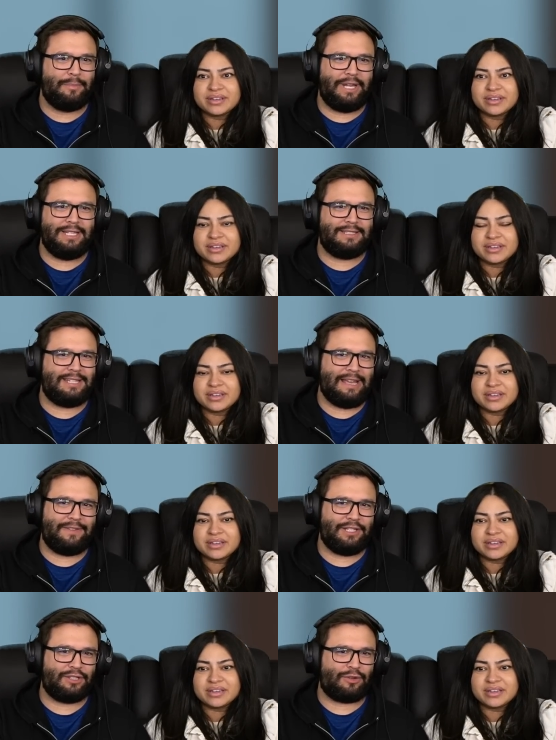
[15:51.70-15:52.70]
Speaker 1: But he's
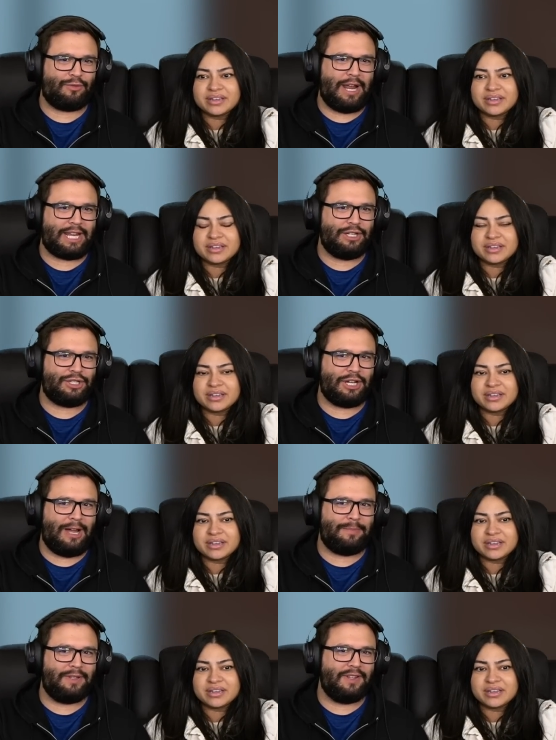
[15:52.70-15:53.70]
definitely just wrecking
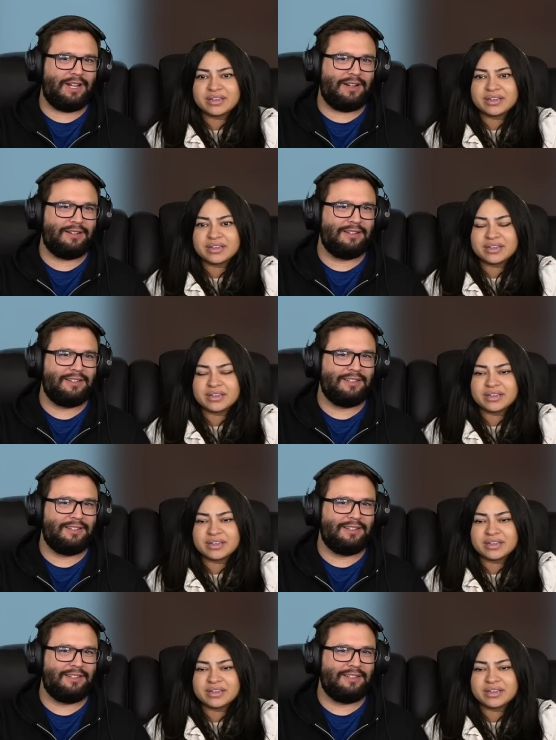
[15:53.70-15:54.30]
shop in there.